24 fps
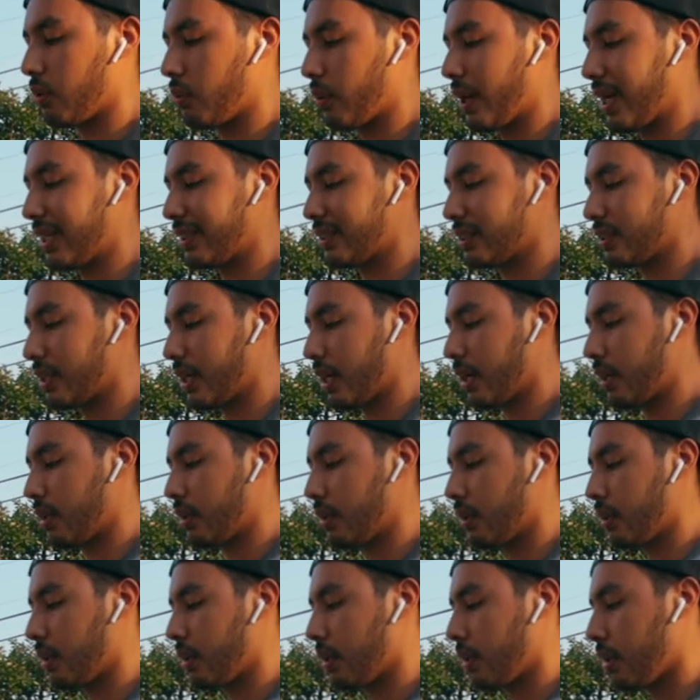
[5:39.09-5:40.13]
the right side.
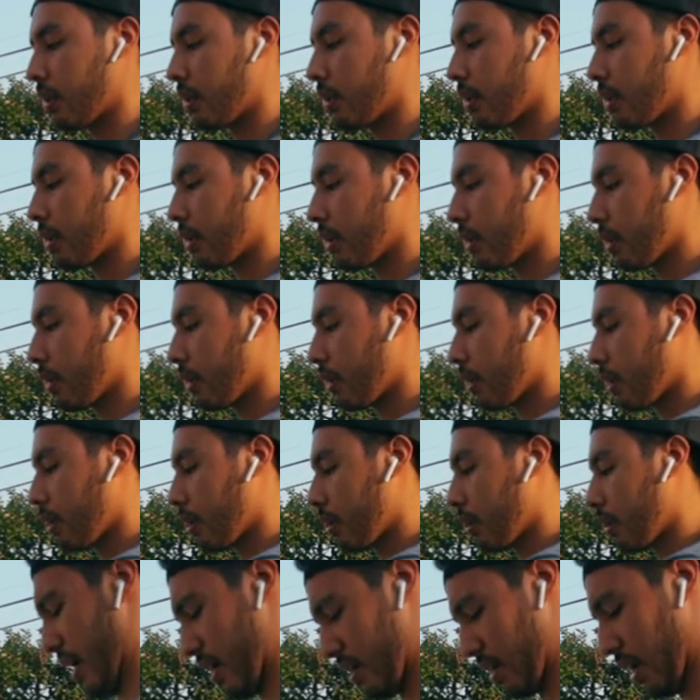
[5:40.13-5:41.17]

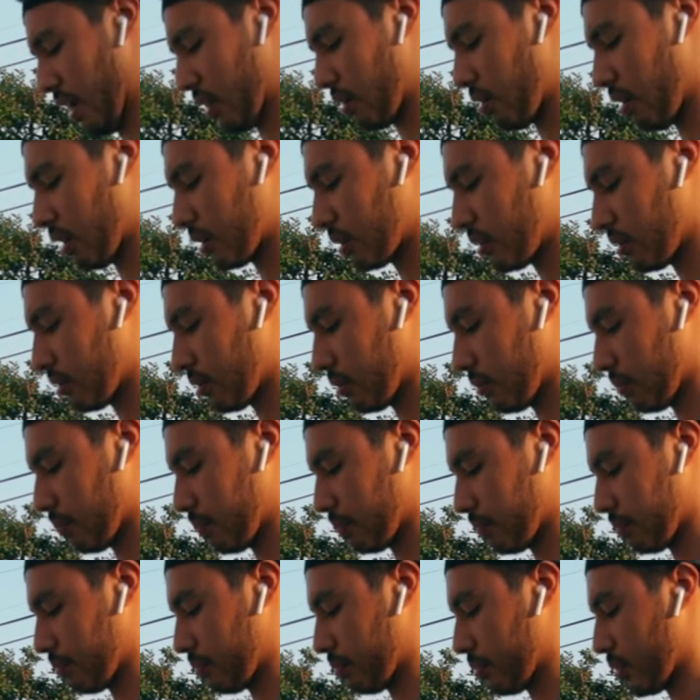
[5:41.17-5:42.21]
And I could also
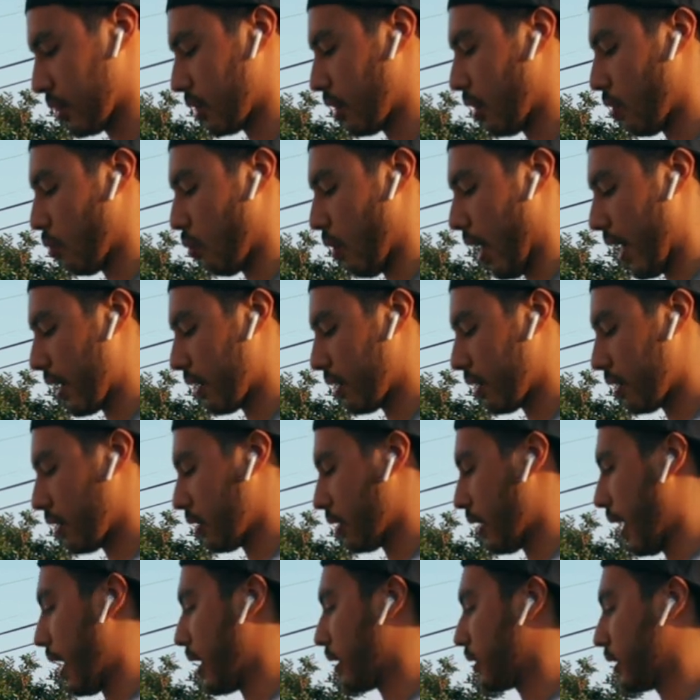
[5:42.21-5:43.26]
go wider
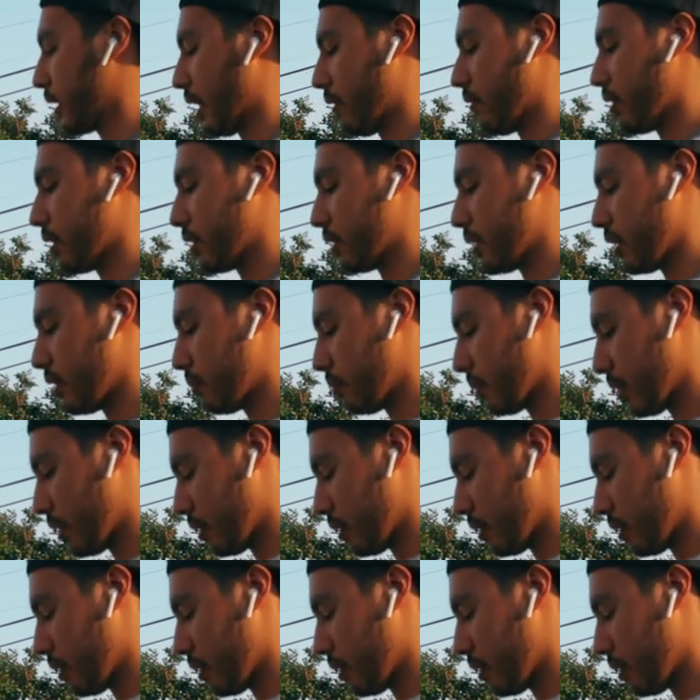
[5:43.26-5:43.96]
at 17